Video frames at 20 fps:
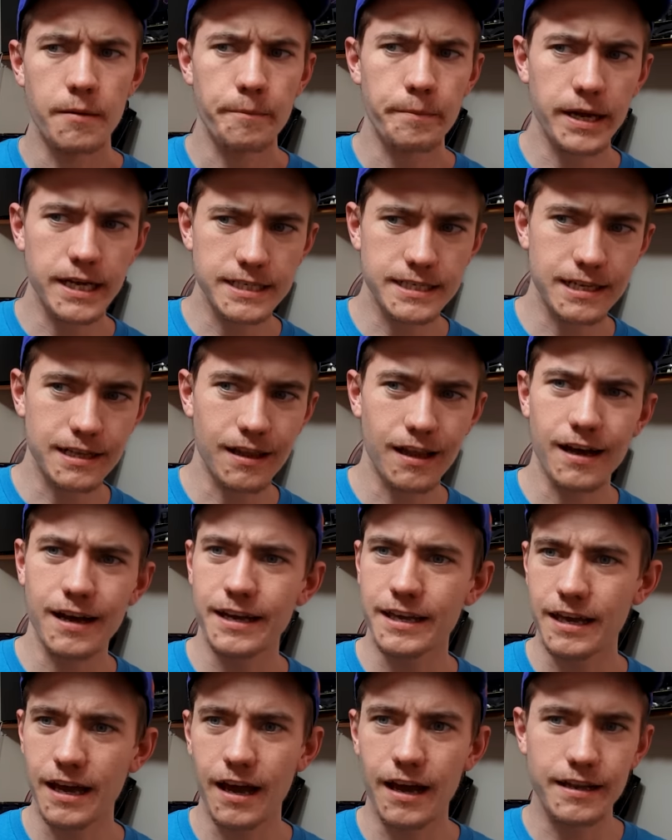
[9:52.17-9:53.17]
base
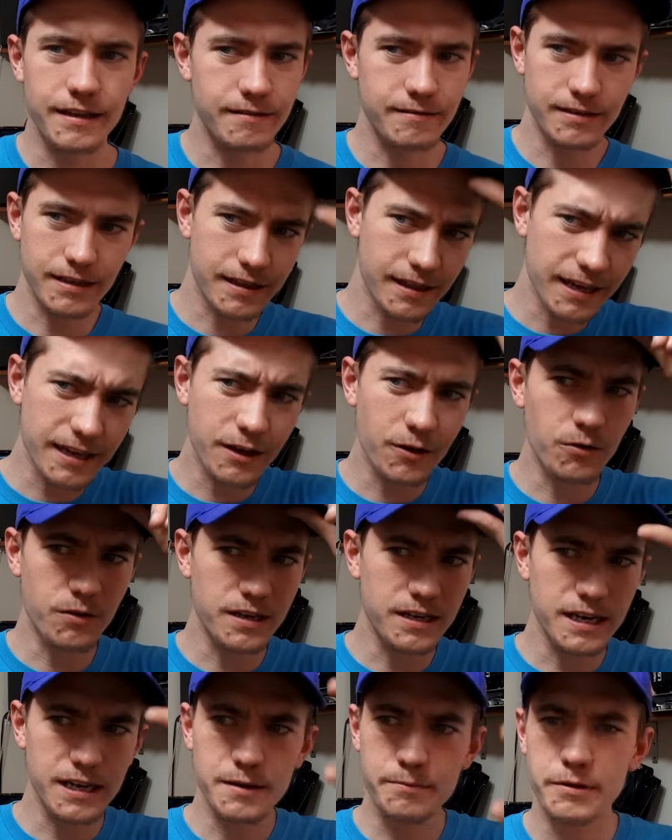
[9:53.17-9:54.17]
clock, I think you
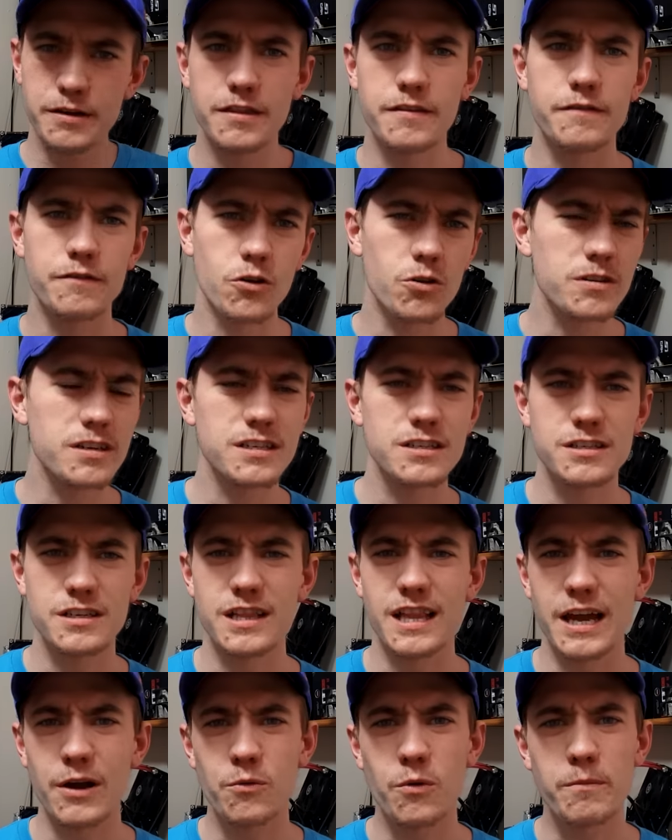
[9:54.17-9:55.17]
only need to put the voltage to
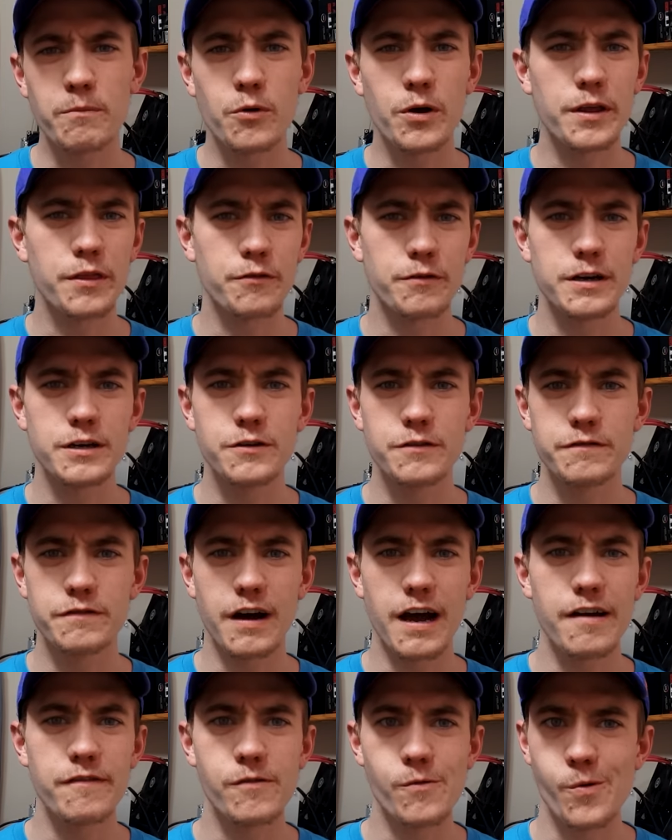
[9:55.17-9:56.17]
like 1.325
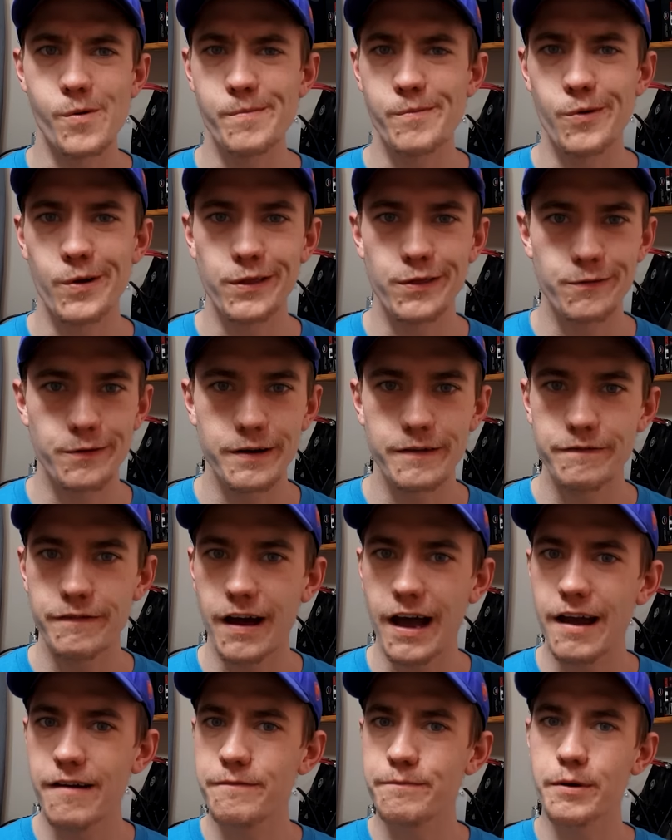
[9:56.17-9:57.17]
or
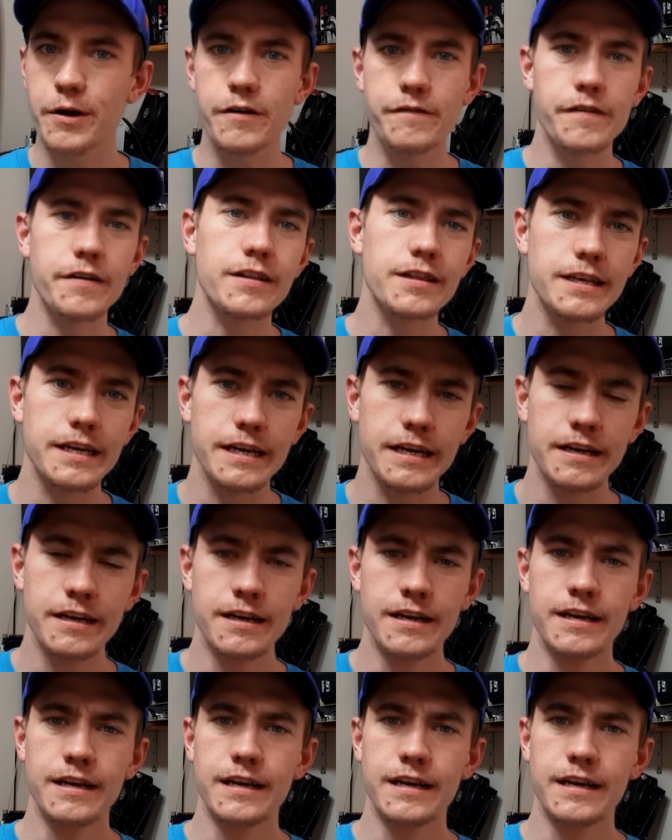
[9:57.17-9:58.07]
1.35, perfectly